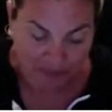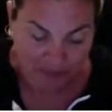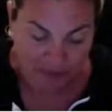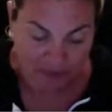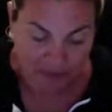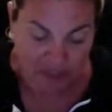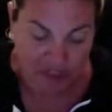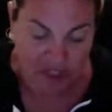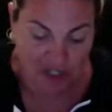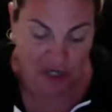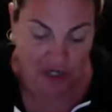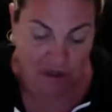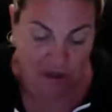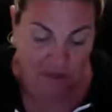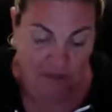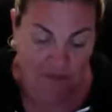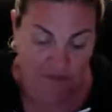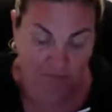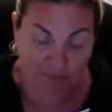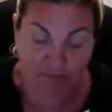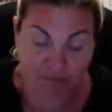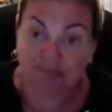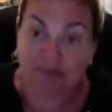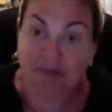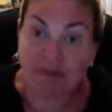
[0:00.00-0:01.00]
So
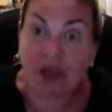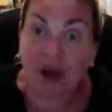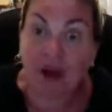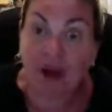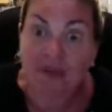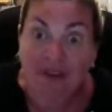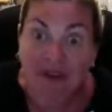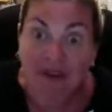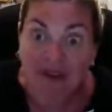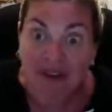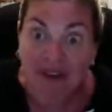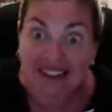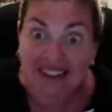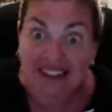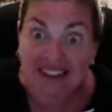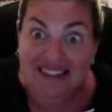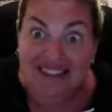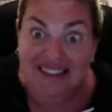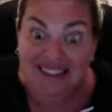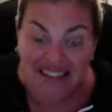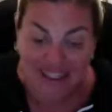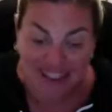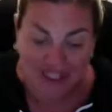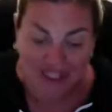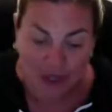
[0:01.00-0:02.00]
I hope you're ready to
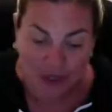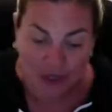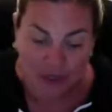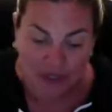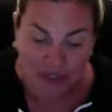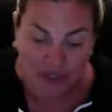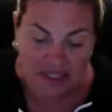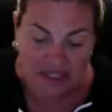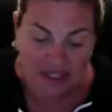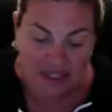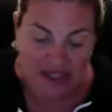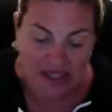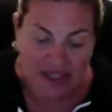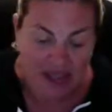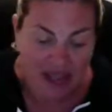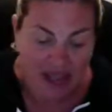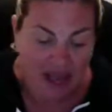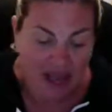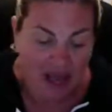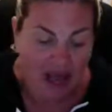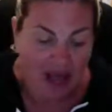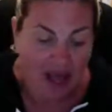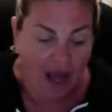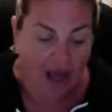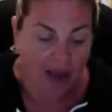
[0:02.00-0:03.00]
take notes.
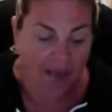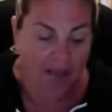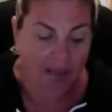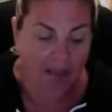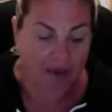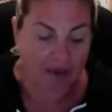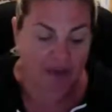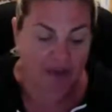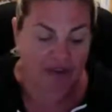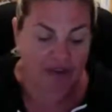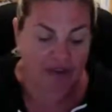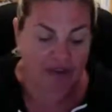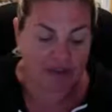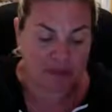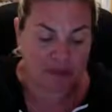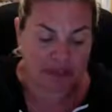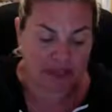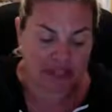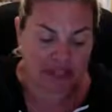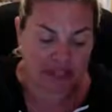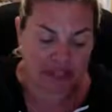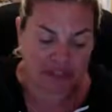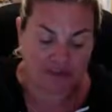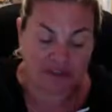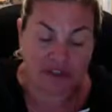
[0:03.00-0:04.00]
Although
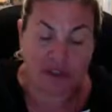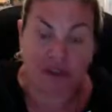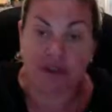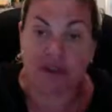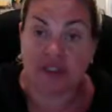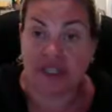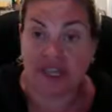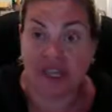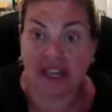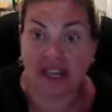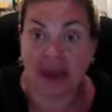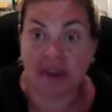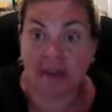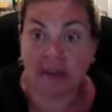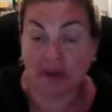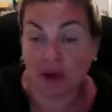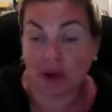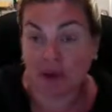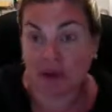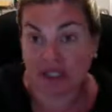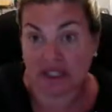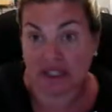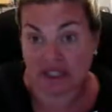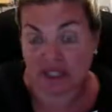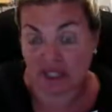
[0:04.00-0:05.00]
speaking of notes, I am
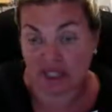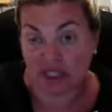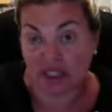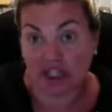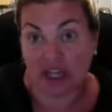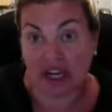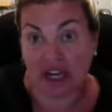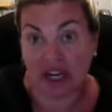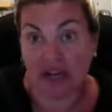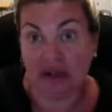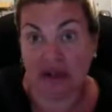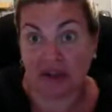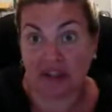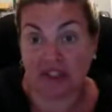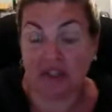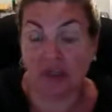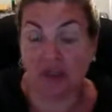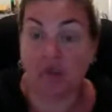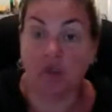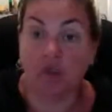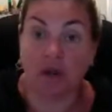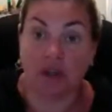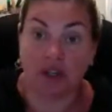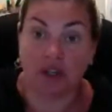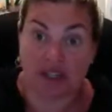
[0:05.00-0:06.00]
going to share
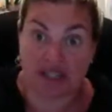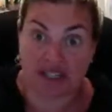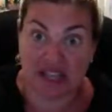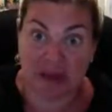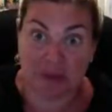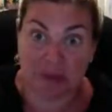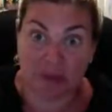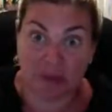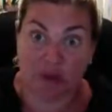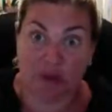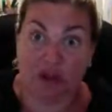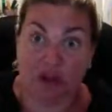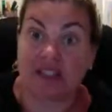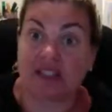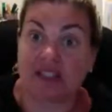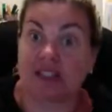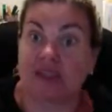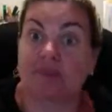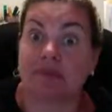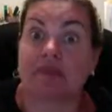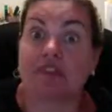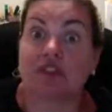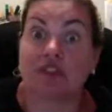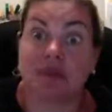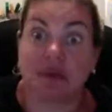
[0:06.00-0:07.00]
some words that work,
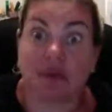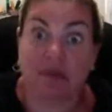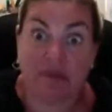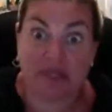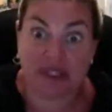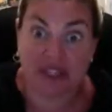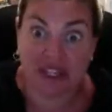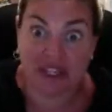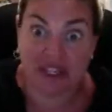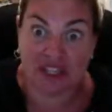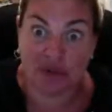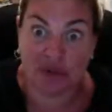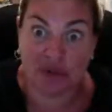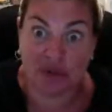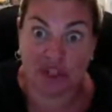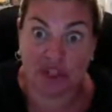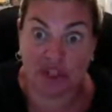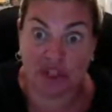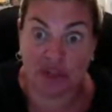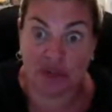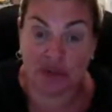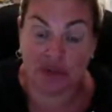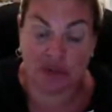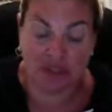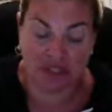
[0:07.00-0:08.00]
some scripts that you can
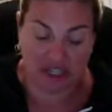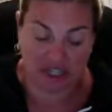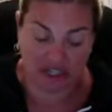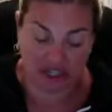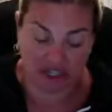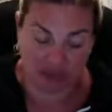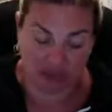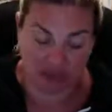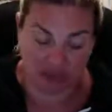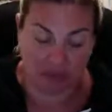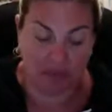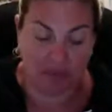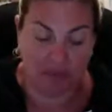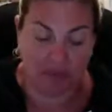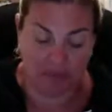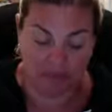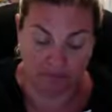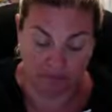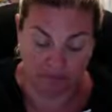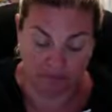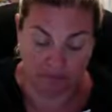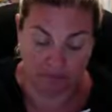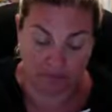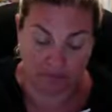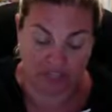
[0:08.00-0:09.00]
use as you
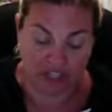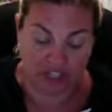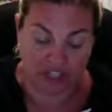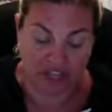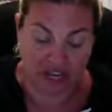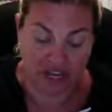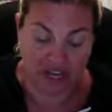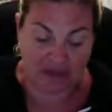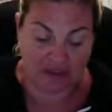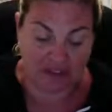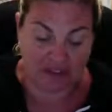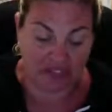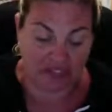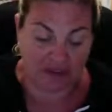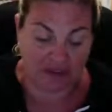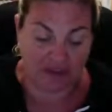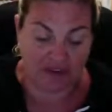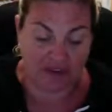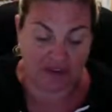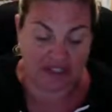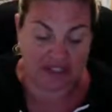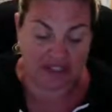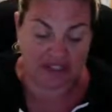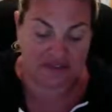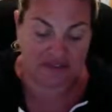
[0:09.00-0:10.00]
reach out to your
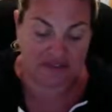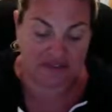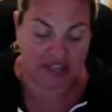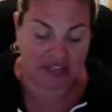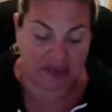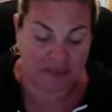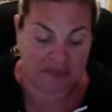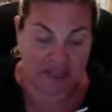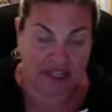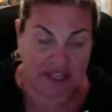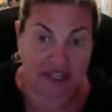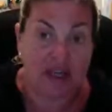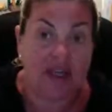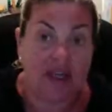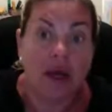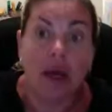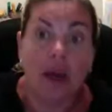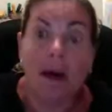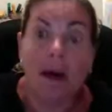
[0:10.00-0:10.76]
friends and family.